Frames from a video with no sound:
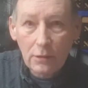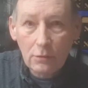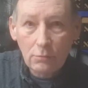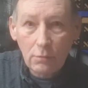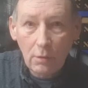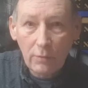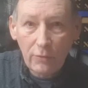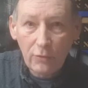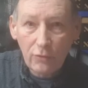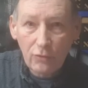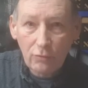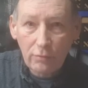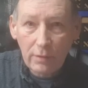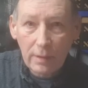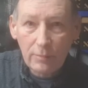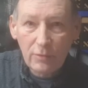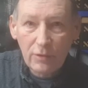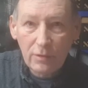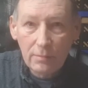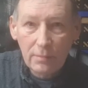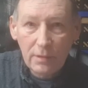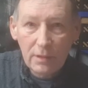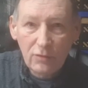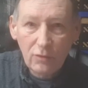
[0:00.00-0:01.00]
and wrote the script.
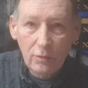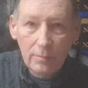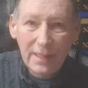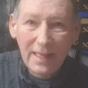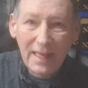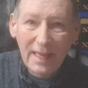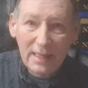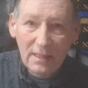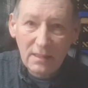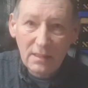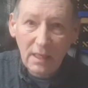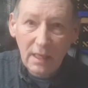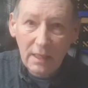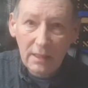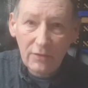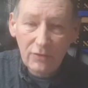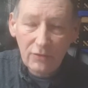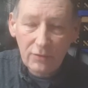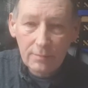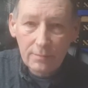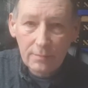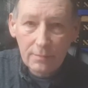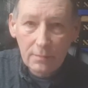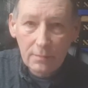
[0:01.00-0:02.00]
It took me eight days.